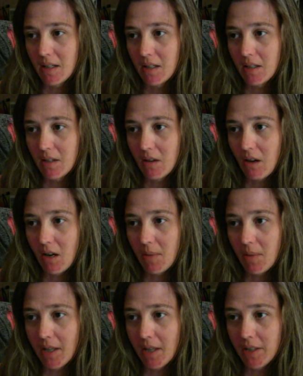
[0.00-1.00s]
you're
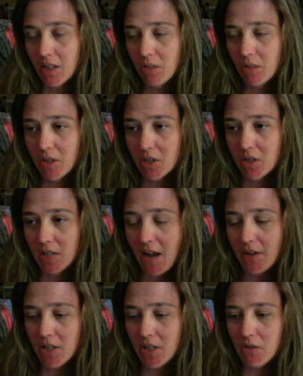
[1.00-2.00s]
automatically healed because how
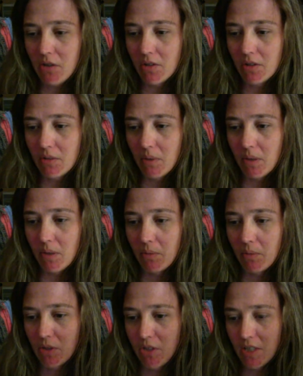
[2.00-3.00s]
can you go
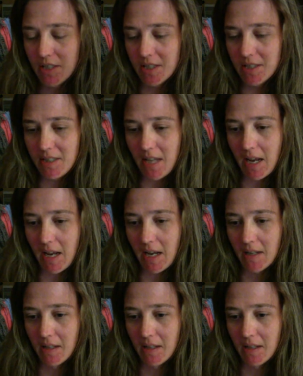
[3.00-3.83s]
when Jesus said